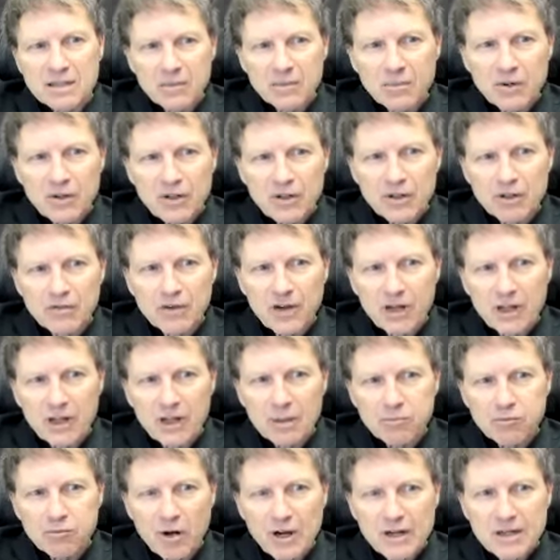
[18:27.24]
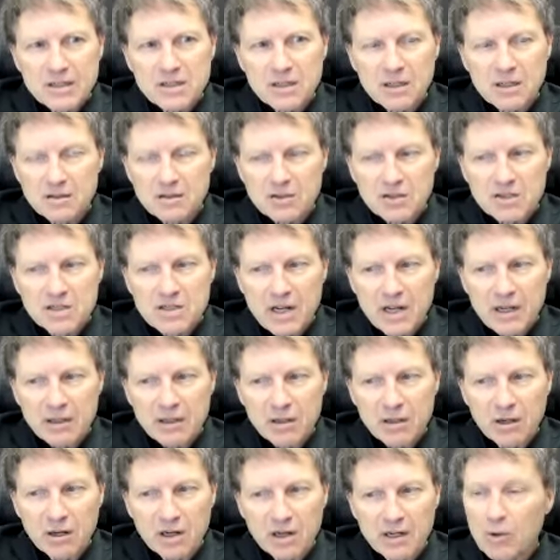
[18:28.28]
does somebody develop rights under state
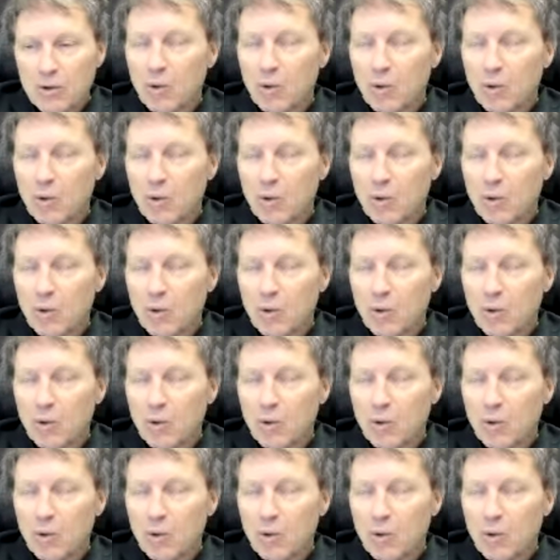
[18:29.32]
law,